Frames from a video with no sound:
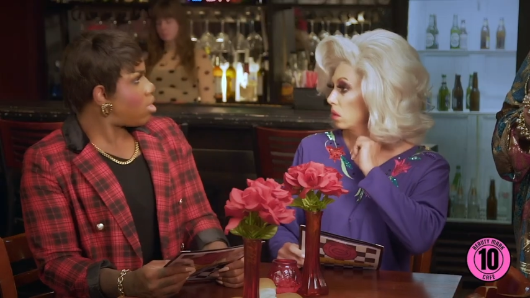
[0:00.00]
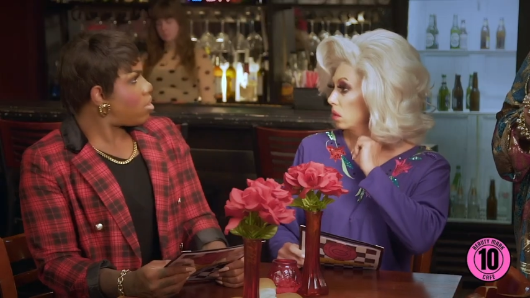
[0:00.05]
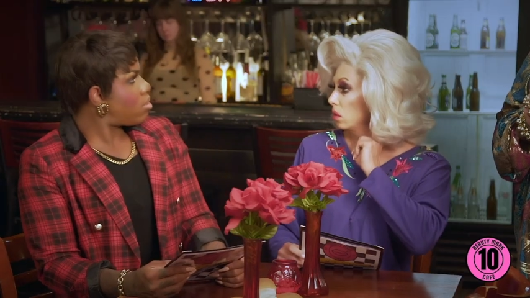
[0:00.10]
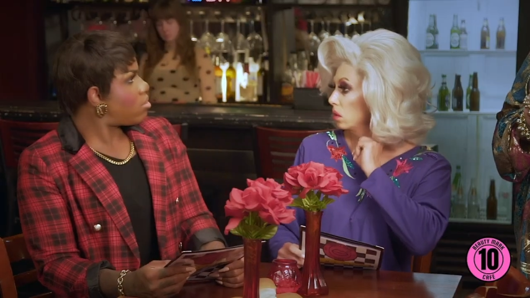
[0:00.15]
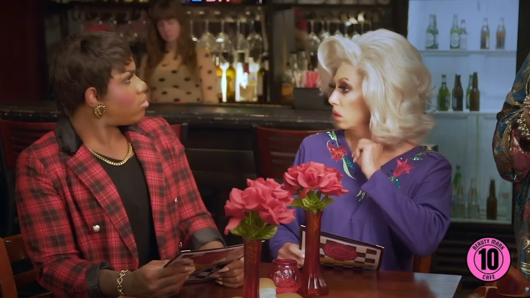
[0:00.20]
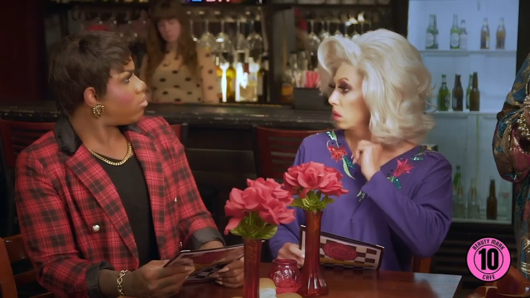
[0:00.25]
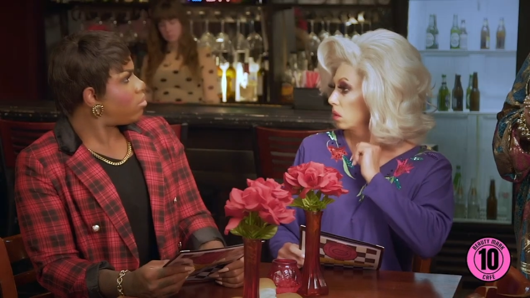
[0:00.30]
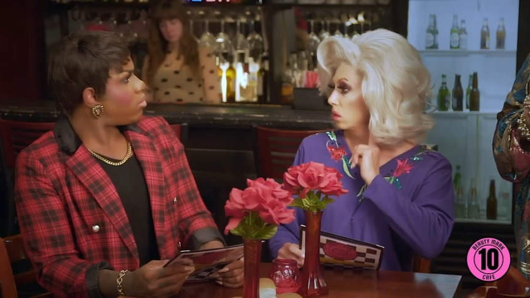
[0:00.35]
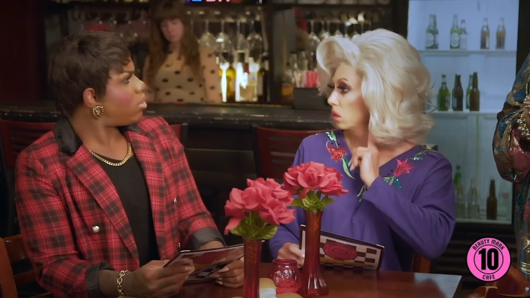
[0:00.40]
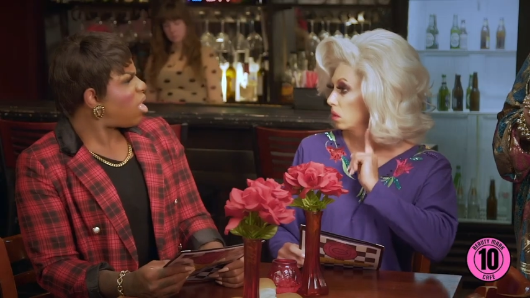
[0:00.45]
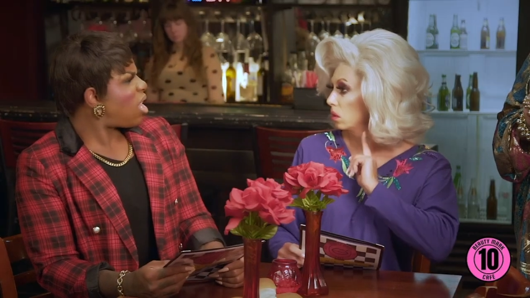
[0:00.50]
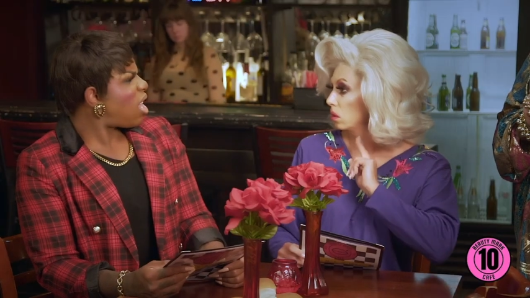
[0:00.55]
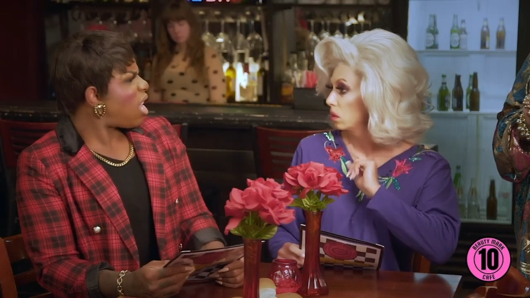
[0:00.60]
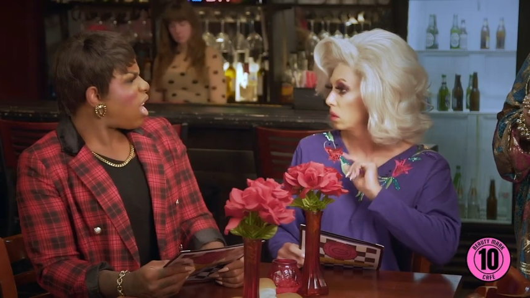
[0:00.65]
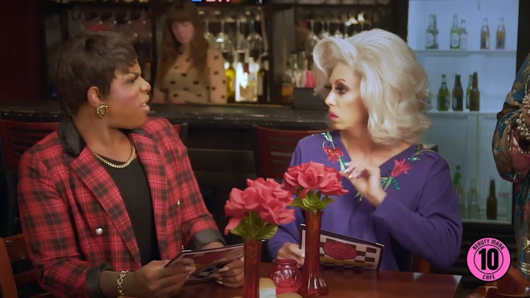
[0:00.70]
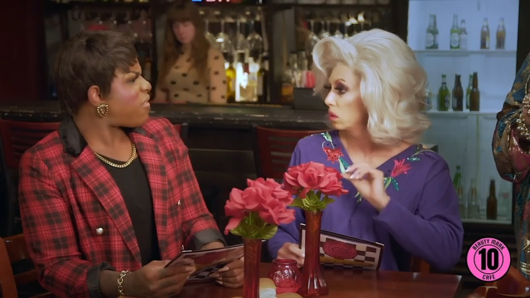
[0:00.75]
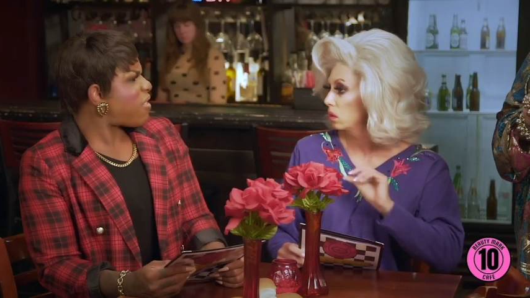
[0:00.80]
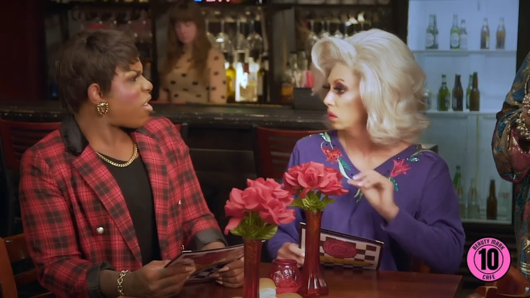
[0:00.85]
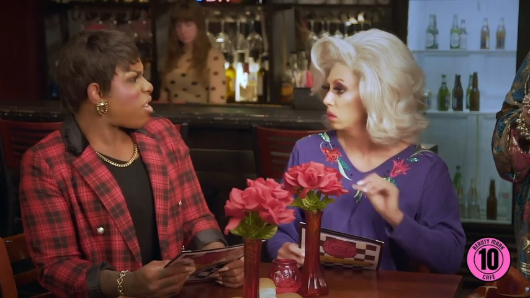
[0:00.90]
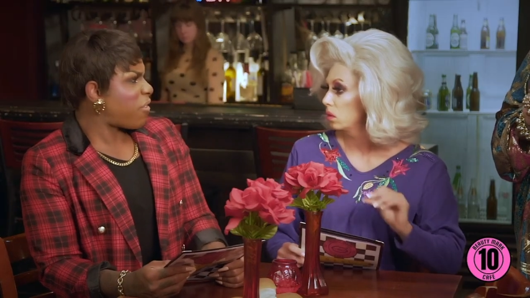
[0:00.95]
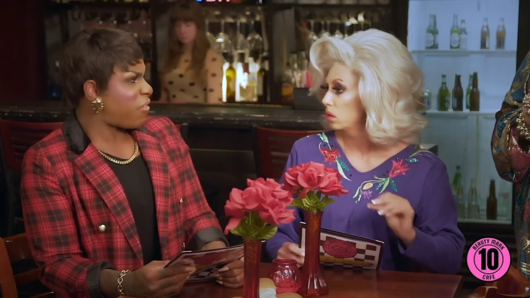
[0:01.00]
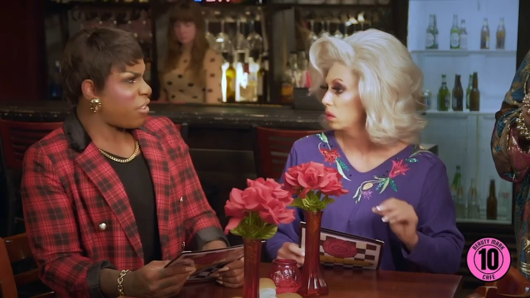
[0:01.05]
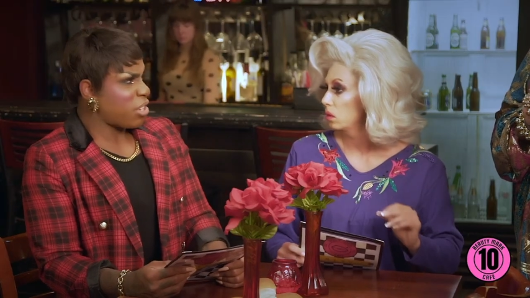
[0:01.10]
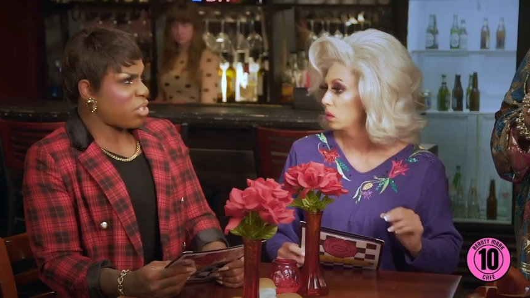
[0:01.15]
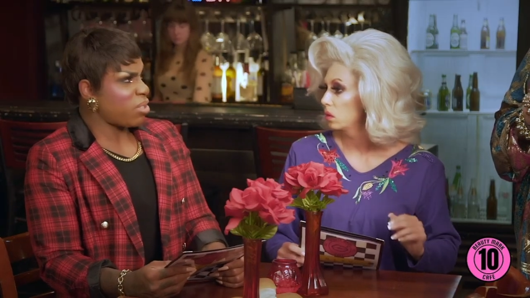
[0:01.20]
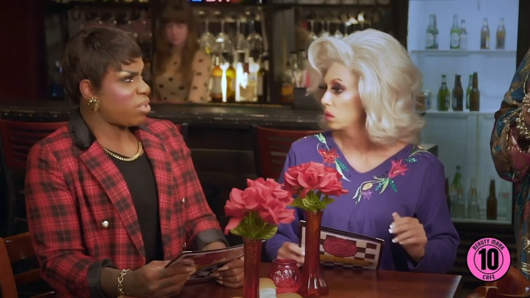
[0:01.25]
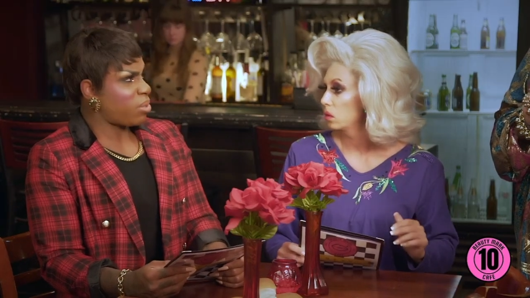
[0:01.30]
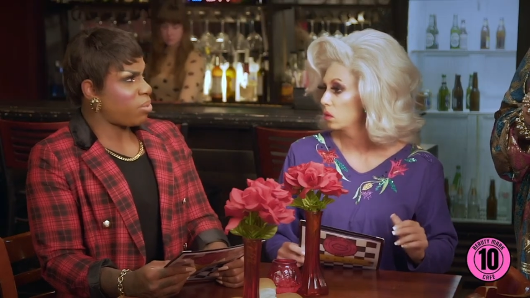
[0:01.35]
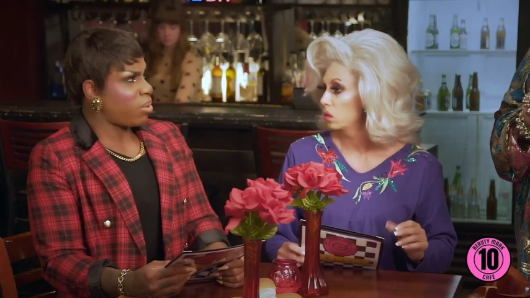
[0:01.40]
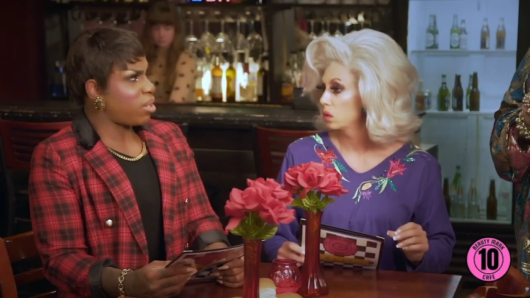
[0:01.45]
Speaker 1: cute. Y'all have
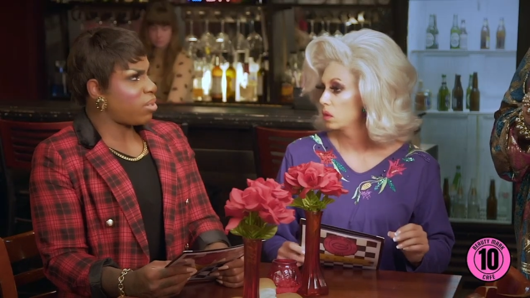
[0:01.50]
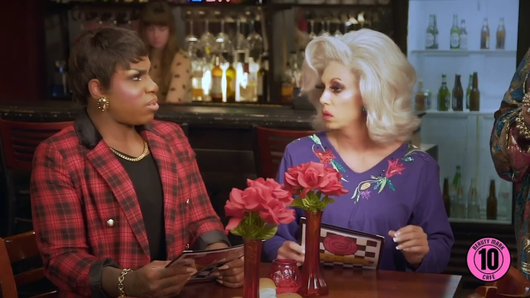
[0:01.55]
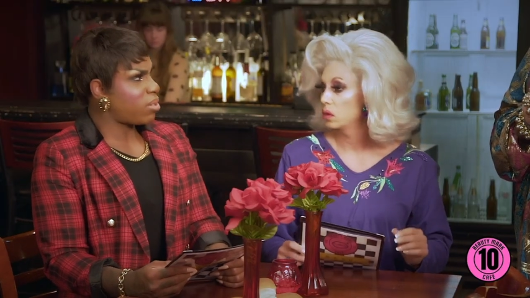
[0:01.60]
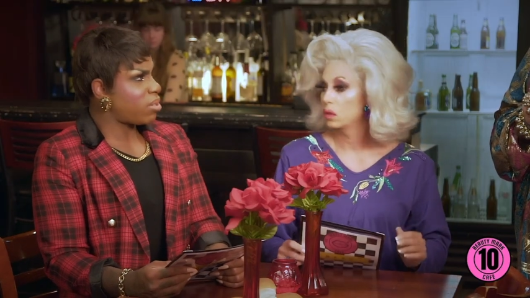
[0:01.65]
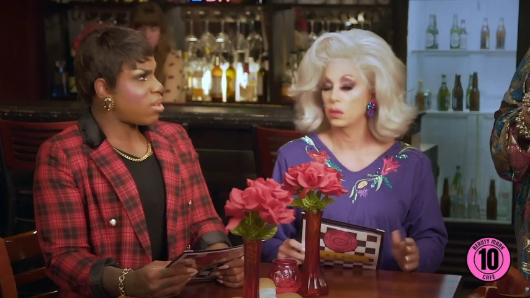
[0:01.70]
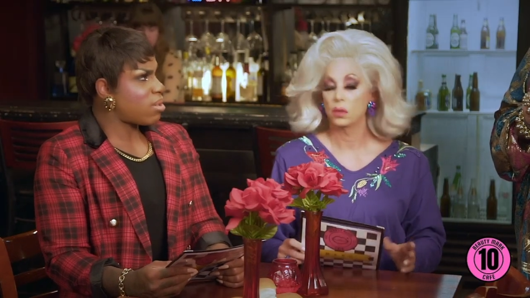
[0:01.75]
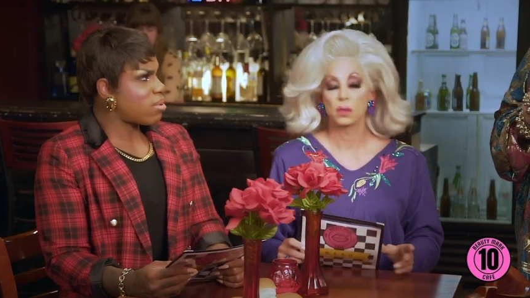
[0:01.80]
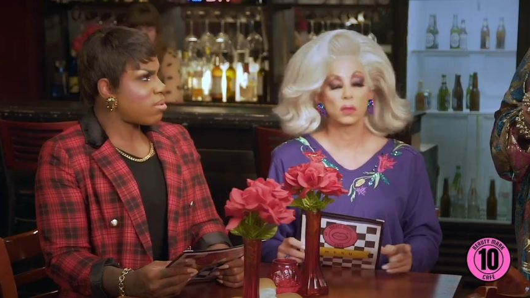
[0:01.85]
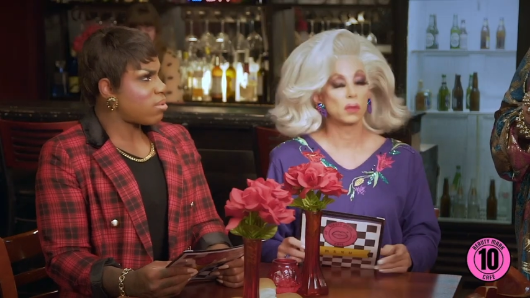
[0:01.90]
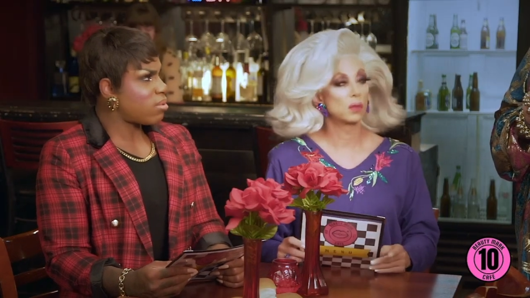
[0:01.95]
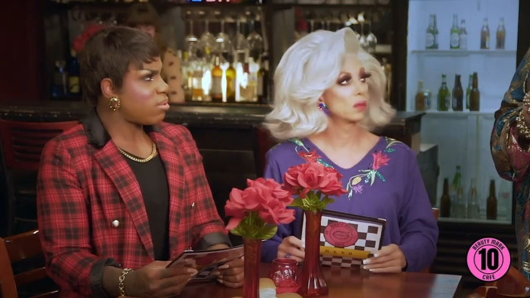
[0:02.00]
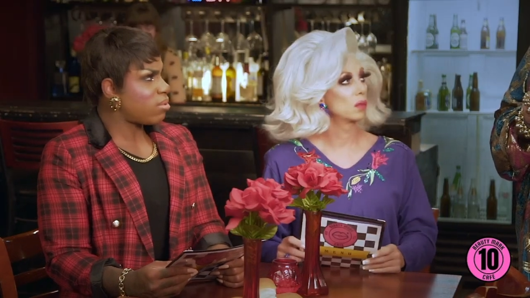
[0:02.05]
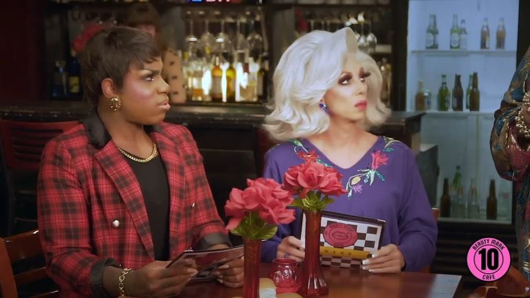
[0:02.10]
artificial sweeteners, though?